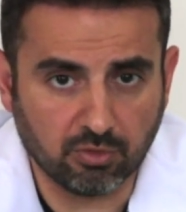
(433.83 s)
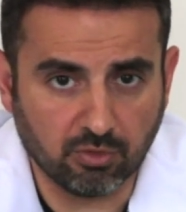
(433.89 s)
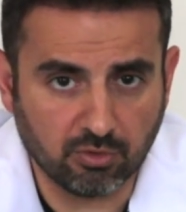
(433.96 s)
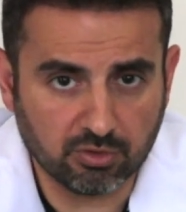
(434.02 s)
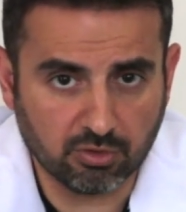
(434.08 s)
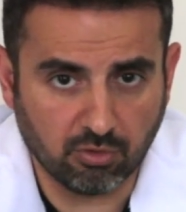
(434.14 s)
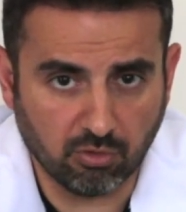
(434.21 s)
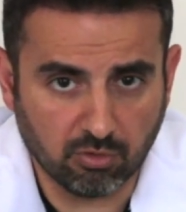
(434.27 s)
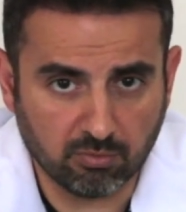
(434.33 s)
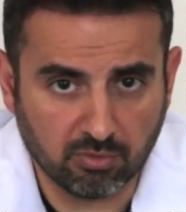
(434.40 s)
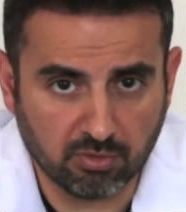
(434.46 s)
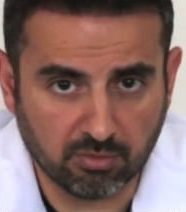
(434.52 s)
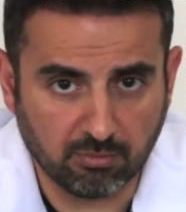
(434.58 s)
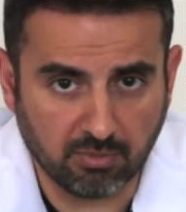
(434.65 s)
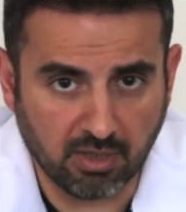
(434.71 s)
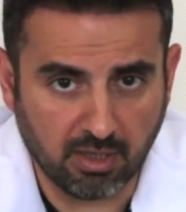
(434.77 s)
growth
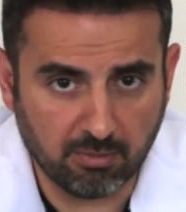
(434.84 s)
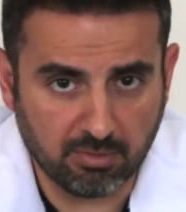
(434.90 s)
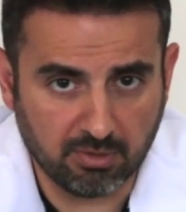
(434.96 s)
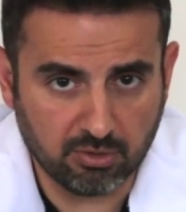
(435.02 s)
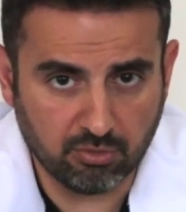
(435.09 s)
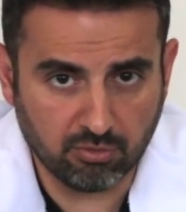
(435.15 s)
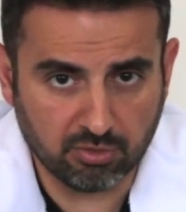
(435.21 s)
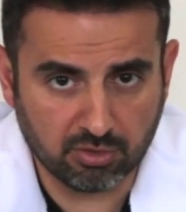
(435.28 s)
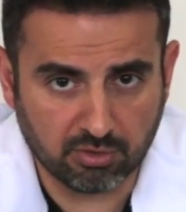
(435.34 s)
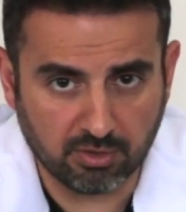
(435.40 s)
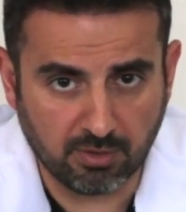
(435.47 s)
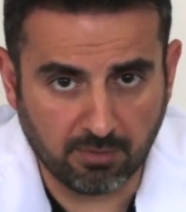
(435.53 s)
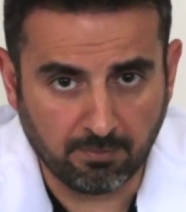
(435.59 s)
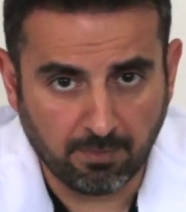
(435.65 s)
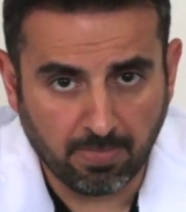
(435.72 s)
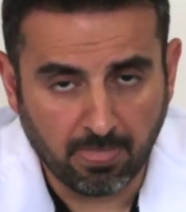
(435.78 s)
hormone by
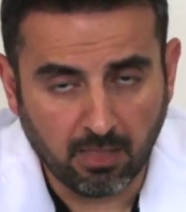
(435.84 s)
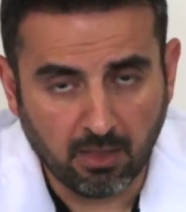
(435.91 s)
pituitary.